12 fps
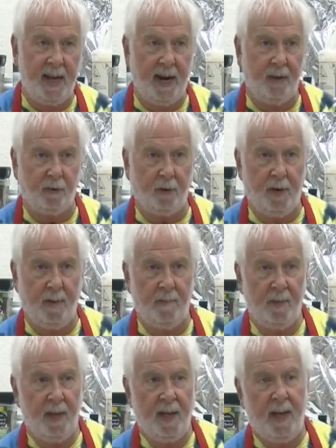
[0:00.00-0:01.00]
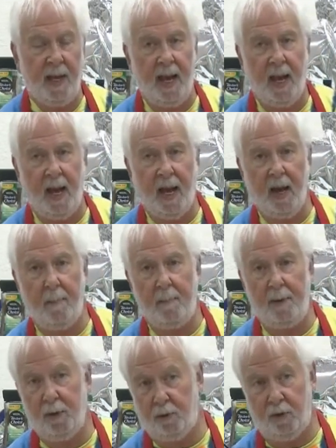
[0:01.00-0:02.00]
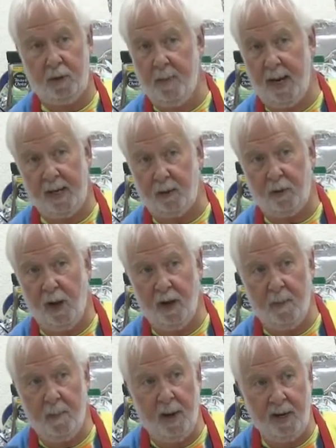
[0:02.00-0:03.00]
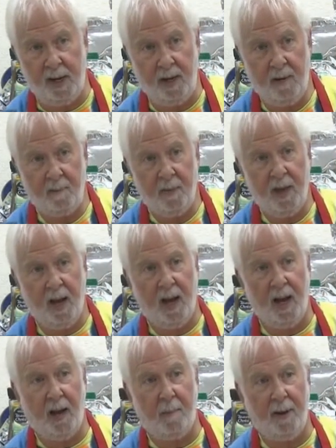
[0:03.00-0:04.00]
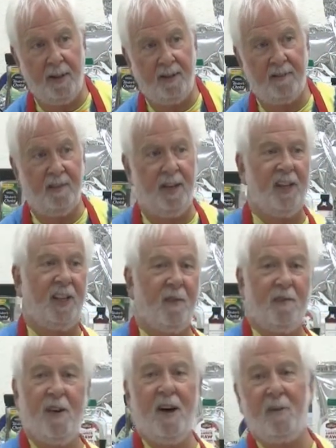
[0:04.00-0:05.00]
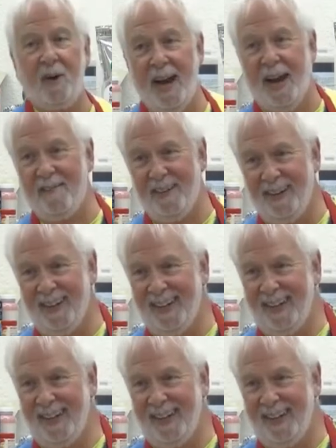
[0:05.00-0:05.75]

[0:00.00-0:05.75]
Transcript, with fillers: the ice cream. Uh, you still make a ton of money, uh, but look at the fun we're having.